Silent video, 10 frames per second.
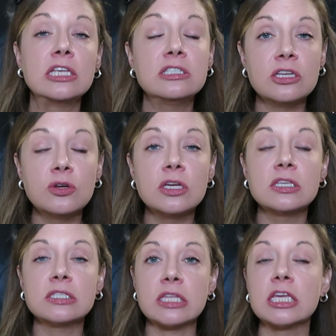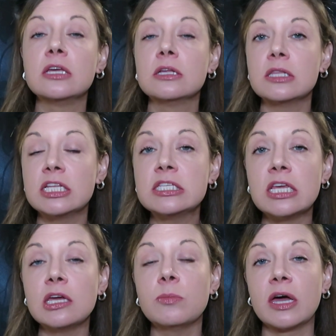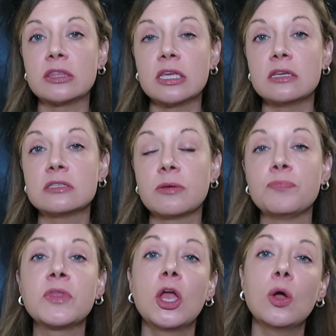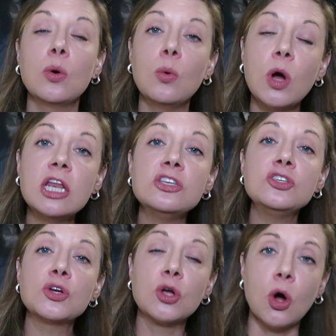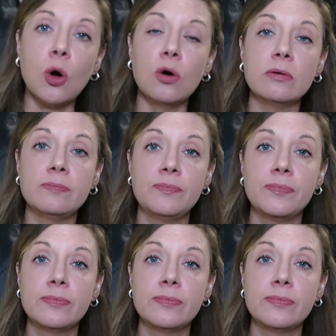Seriously, let's think about this. What is your goal?